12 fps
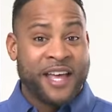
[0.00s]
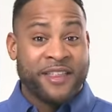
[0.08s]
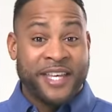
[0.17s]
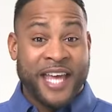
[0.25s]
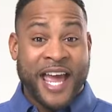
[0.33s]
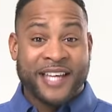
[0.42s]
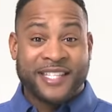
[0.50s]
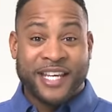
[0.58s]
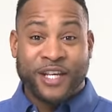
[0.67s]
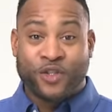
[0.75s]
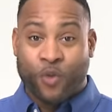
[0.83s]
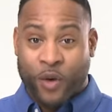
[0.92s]
The
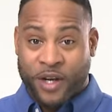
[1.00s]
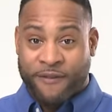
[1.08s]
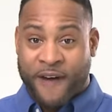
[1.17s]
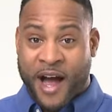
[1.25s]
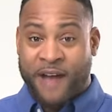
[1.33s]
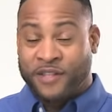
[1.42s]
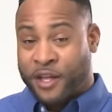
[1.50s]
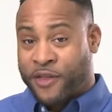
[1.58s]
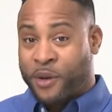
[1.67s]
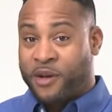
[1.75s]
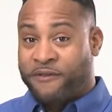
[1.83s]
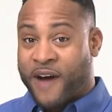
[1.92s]
SE25 to
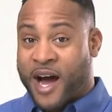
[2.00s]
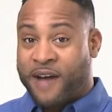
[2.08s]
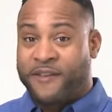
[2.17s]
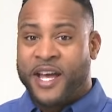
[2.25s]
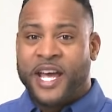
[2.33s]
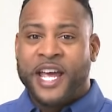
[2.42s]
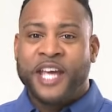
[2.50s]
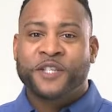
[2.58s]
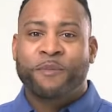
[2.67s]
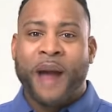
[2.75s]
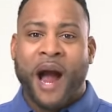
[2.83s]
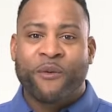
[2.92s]
35 is
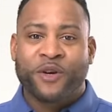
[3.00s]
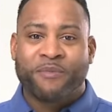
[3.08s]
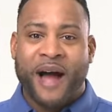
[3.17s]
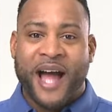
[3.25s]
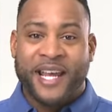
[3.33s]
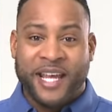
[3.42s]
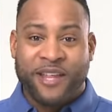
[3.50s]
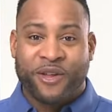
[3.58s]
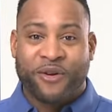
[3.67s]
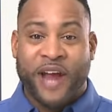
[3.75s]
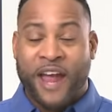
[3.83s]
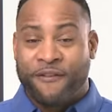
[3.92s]
powered by
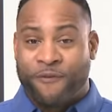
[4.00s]
either a